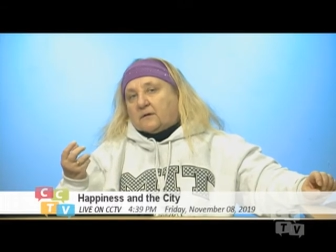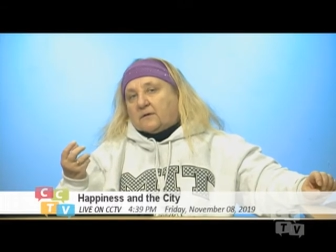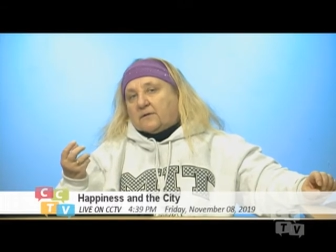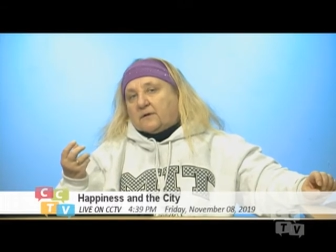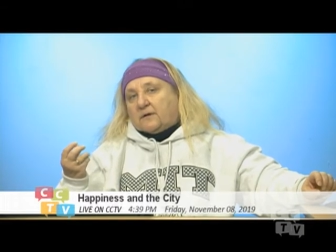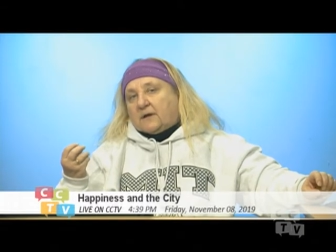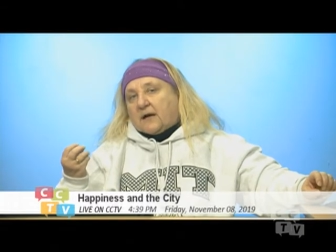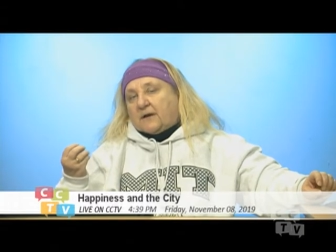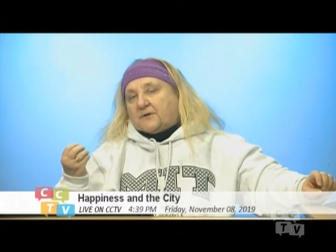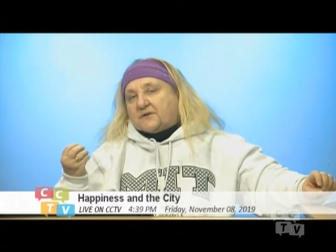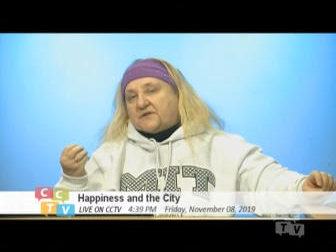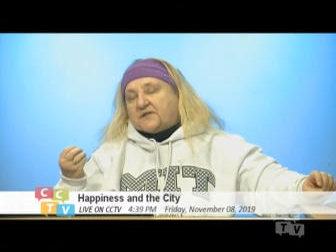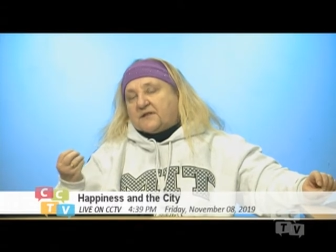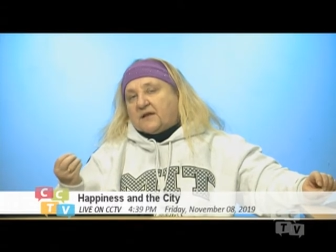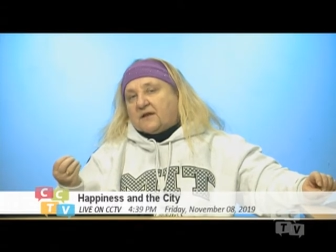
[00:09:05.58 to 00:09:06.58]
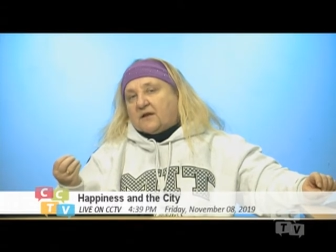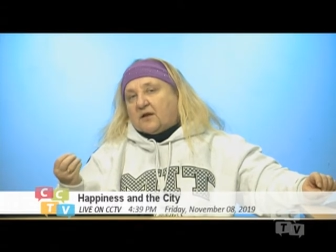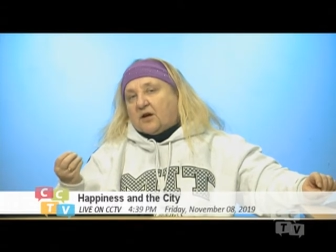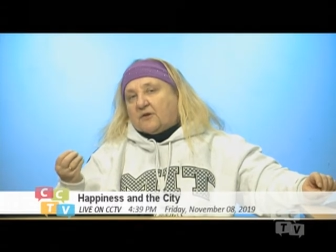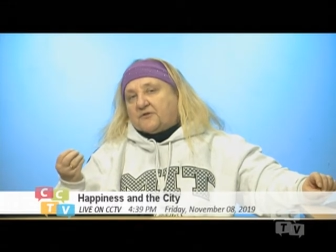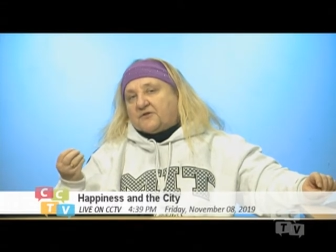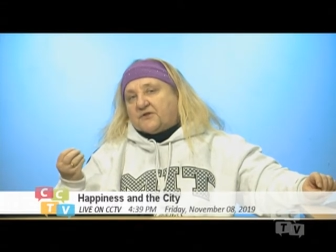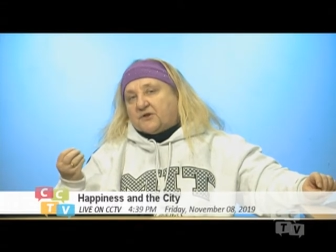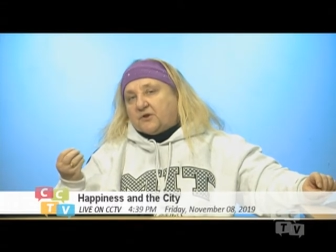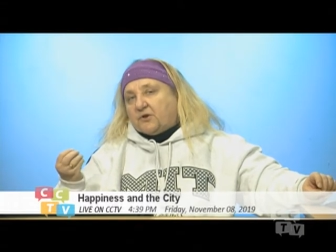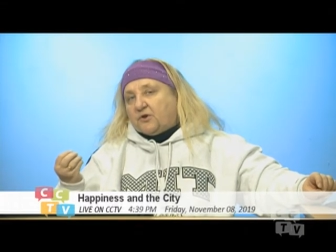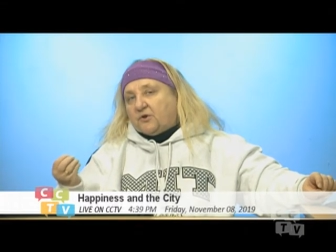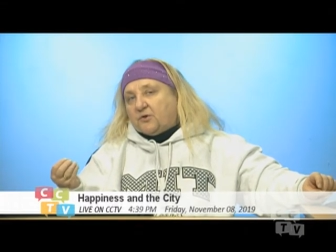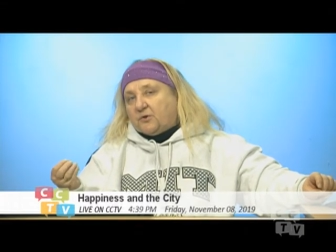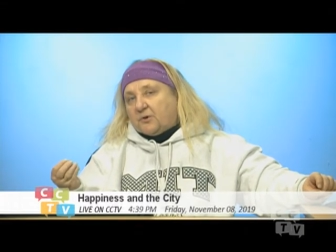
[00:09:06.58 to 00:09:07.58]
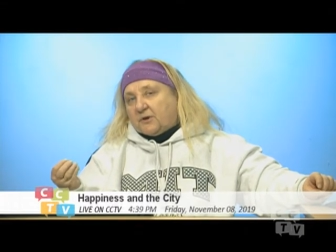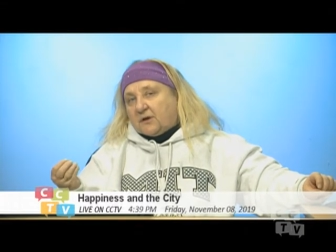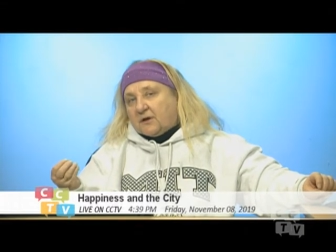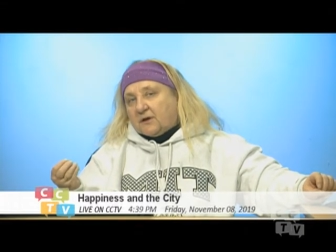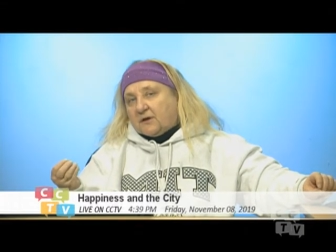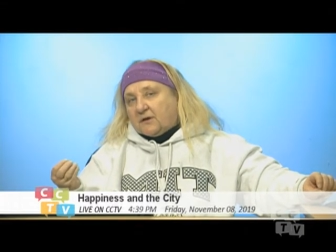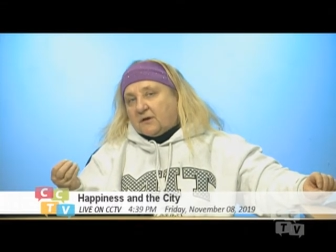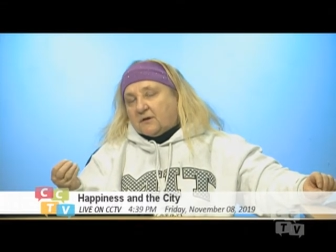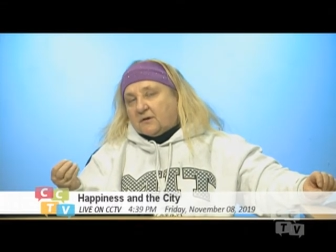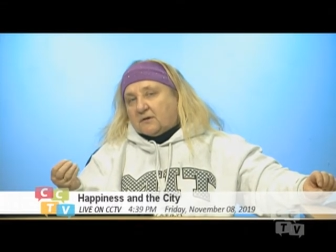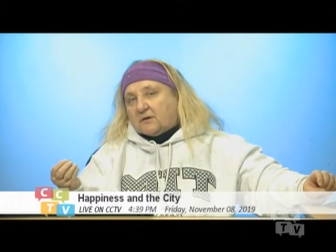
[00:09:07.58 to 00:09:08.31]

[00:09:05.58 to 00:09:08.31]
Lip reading: the understanding of security